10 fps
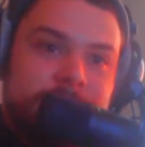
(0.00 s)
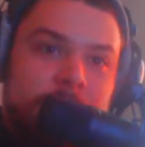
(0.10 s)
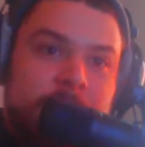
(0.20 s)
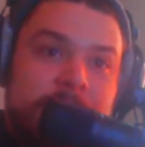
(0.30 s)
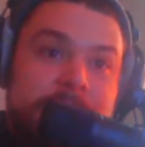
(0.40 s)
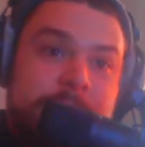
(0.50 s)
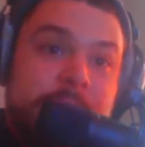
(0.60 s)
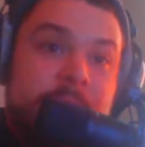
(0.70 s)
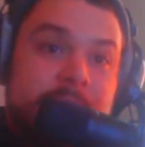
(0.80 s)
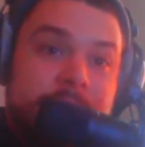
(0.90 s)
Why are so many
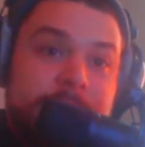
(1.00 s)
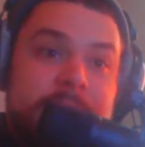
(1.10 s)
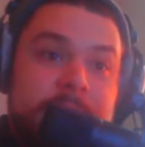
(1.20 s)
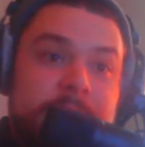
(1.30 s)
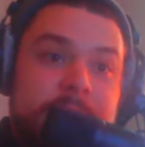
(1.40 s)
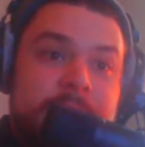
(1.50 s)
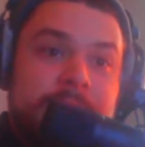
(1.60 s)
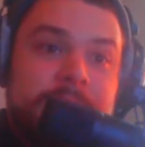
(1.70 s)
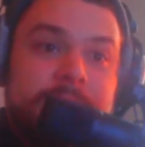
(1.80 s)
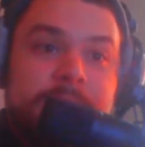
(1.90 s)
writers bad at
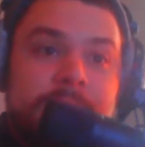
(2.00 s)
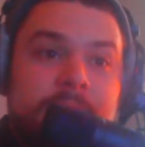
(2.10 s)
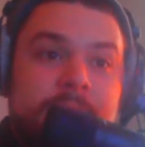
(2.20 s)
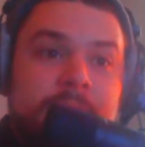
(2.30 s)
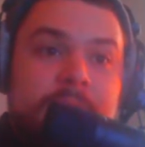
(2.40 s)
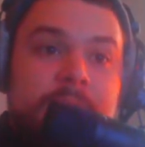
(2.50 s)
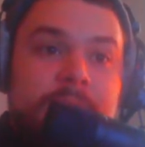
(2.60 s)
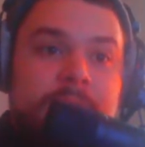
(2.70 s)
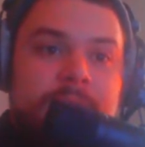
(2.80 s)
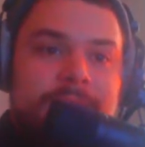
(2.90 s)
writing?
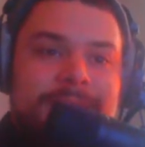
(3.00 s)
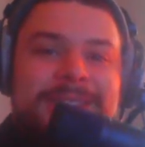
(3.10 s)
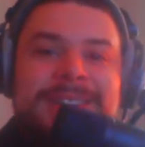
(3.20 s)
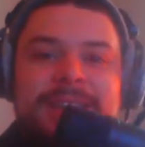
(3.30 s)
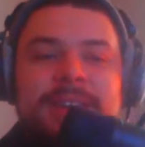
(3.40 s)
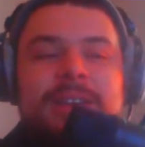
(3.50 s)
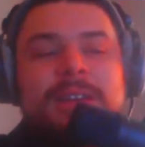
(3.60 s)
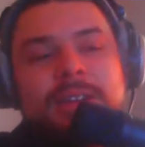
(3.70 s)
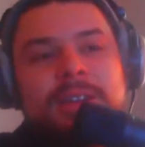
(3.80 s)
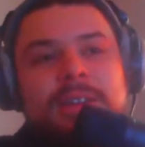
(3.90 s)
Yeah,
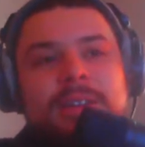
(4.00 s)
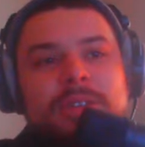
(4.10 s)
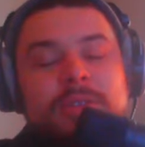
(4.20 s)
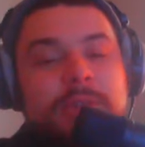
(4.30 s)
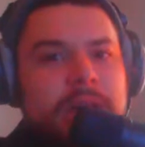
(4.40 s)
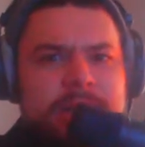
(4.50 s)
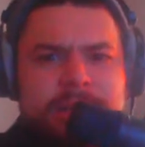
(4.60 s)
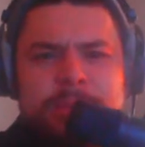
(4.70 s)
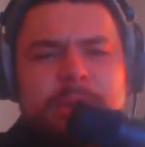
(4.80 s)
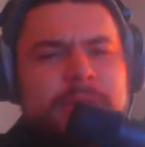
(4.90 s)
you've asked
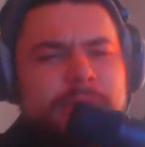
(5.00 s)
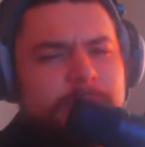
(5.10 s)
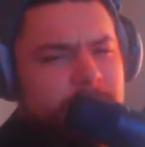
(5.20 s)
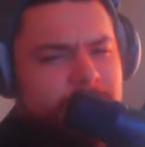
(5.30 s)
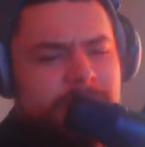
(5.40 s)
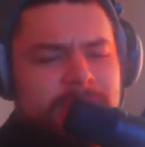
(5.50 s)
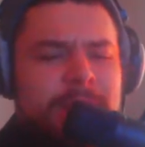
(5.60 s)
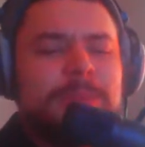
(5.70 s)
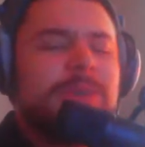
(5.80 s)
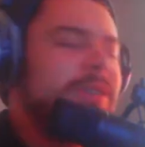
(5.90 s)
the perfect person. I
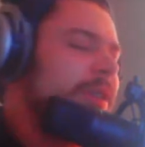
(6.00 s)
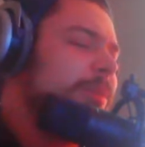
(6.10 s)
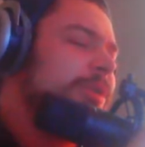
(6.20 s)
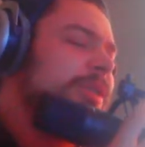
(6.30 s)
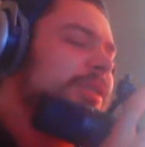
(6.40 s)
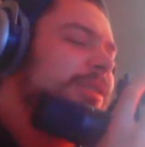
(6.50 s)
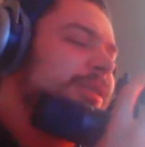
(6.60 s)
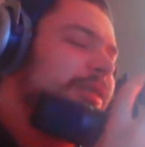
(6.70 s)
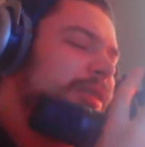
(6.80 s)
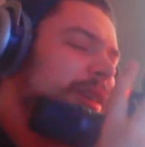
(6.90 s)
am
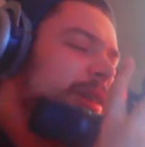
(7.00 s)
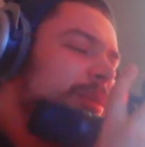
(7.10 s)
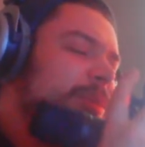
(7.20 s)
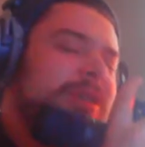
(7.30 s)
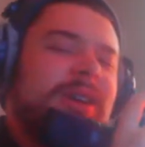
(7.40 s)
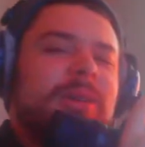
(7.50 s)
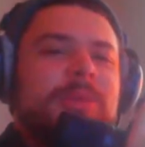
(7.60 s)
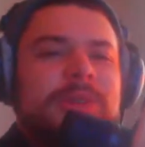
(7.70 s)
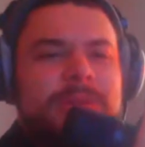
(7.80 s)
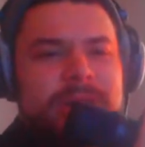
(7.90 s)

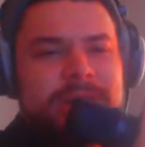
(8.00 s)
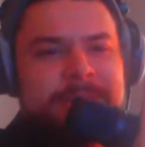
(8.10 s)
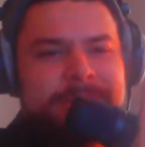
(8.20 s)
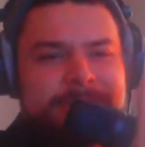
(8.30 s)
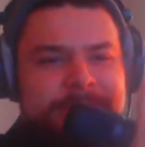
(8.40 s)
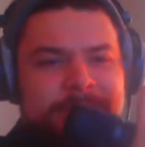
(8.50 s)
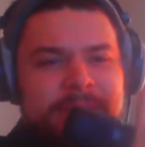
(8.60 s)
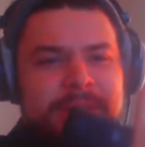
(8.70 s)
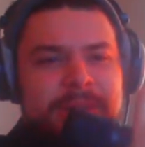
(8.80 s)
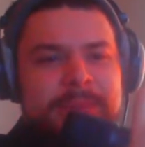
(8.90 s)
terrible at writing.
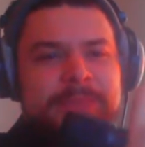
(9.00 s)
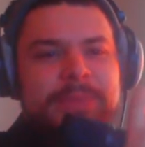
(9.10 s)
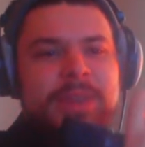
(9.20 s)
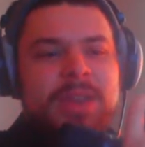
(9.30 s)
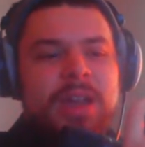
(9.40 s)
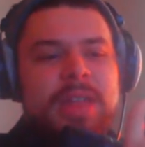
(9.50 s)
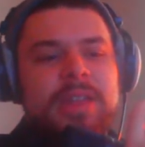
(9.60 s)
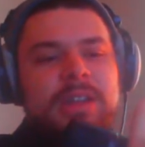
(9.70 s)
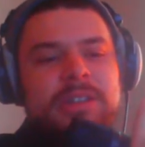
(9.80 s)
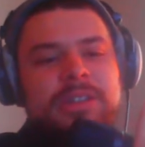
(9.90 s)
I
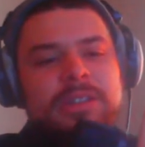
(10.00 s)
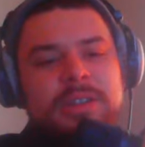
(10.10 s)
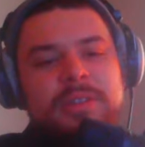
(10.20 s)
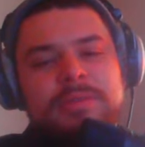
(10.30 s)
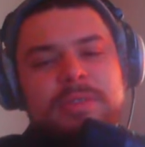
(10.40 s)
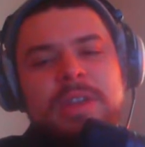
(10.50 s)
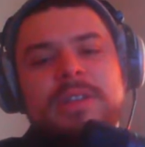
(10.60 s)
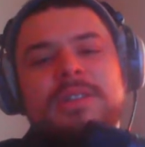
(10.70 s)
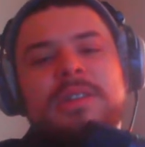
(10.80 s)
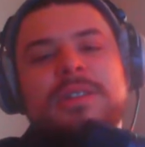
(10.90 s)
think it's just an
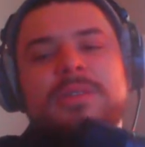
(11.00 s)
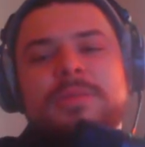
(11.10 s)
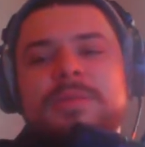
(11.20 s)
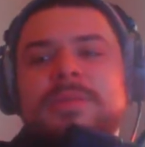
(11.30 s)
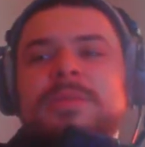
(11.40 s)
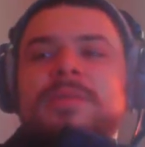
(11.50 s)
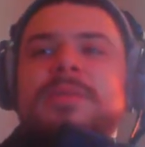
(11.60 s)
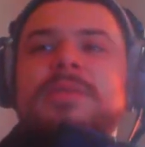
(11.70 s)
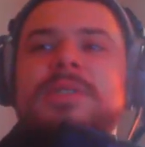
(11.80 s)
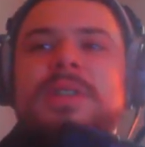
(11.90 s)
inflated sense of
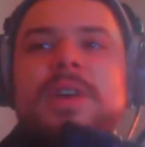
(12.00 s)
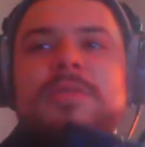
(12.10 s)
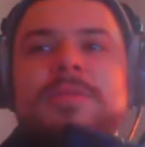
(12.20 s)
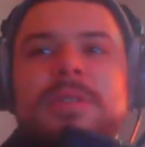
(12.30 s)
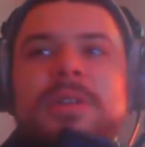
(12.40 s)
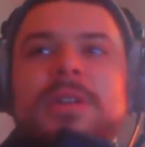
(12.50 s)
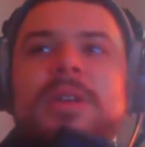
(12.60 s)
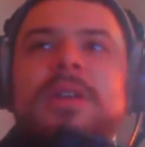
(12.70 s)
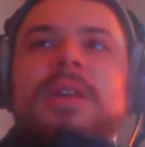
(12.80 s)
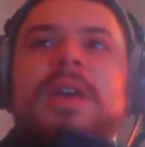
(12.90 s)
self
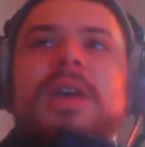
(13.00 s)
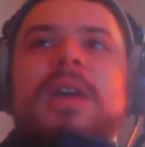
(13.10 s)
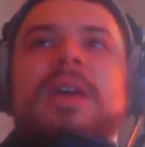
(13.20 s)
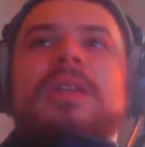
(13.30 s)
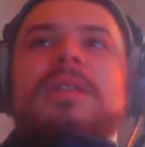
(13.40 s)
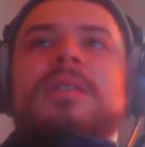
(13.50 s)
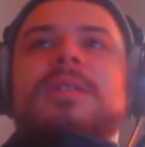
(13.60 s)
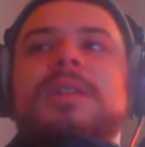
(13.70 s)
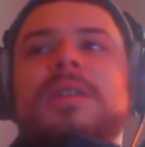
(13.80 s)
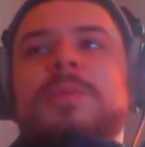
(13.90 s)
and
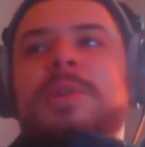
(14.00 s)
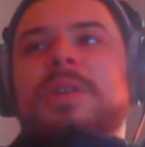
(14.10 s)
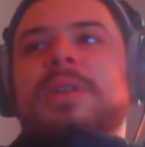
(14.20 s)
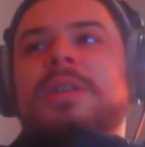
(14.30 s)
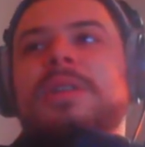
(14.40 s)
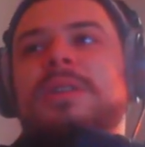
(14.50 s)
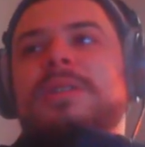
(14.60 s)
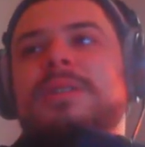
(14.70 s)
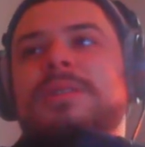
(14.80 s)
an inability to,